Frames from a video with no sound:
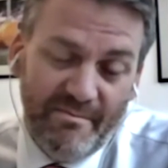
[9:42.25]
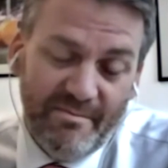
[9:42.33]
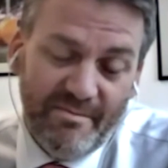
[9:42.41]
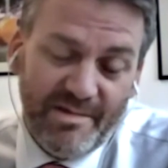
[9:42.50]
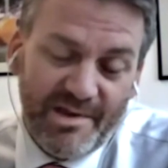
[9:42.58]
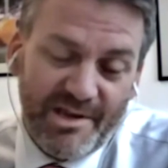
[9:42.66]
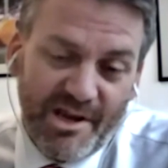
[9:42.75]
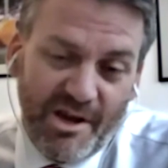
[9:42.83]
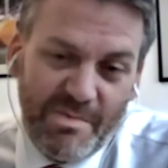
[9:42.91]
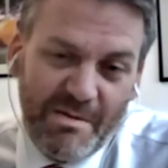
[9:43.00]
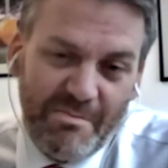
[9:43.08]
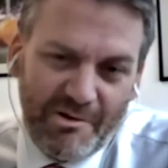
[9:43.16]
So
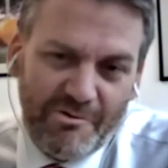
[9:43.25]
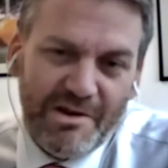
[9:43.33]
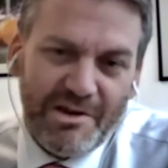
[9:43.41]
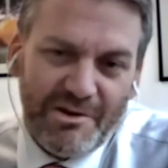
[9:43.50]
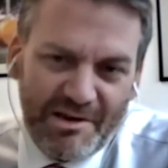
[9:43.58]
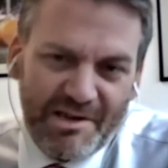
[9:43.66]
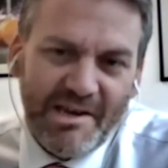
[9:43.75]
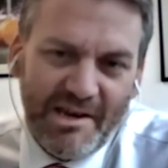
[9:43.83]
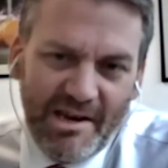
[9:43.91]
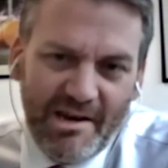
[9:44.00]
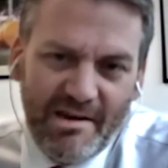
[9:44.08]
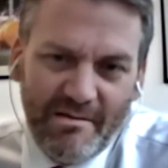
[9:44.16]
people are interested
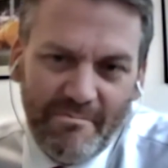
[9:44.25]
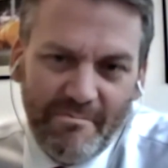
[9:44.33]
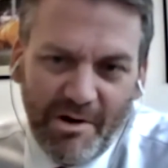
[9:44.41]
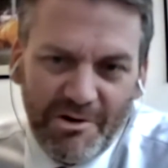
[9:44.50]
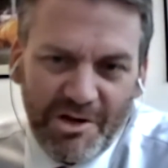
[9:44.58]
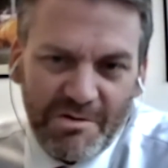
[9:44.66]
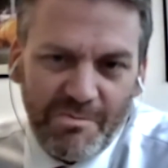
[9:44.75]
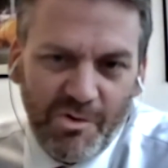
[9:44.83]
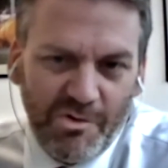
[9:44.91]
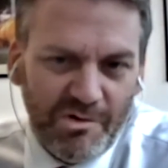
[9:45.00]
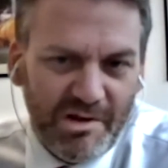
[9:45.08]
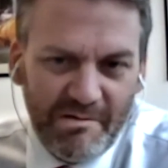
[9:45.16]
in motorsport,